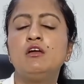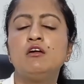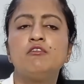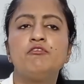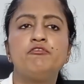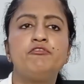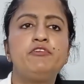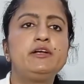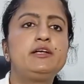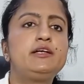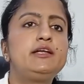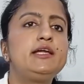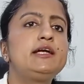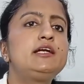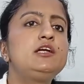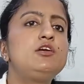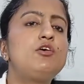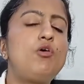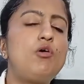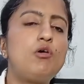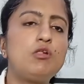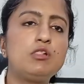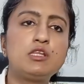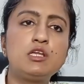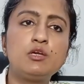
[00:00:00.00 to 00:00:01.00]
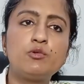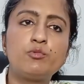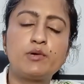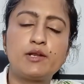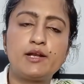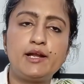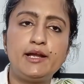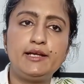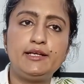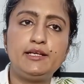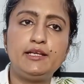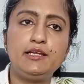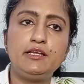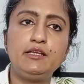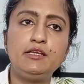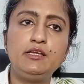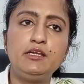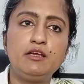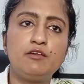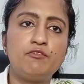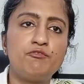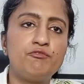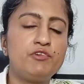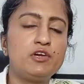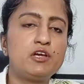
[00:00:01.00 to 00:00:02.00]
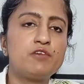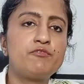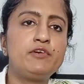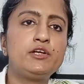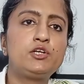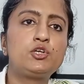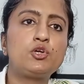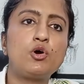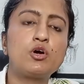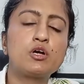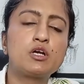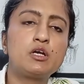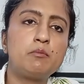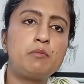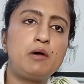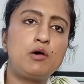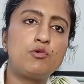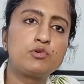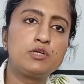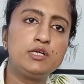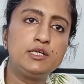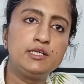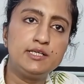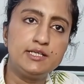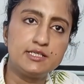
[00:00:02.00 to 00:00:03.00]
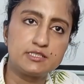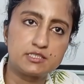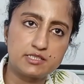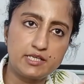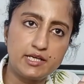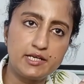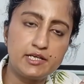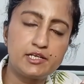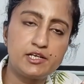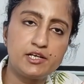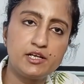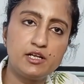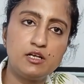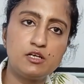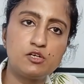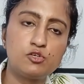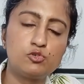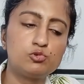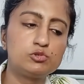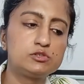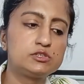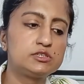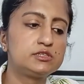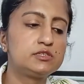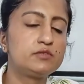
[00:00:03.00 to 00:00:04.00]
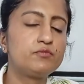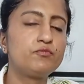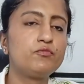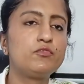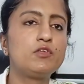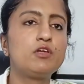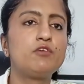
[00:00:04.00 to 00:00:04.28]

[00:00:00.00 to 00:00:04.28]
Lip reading: We did all the variety where we talked about distinct real roots,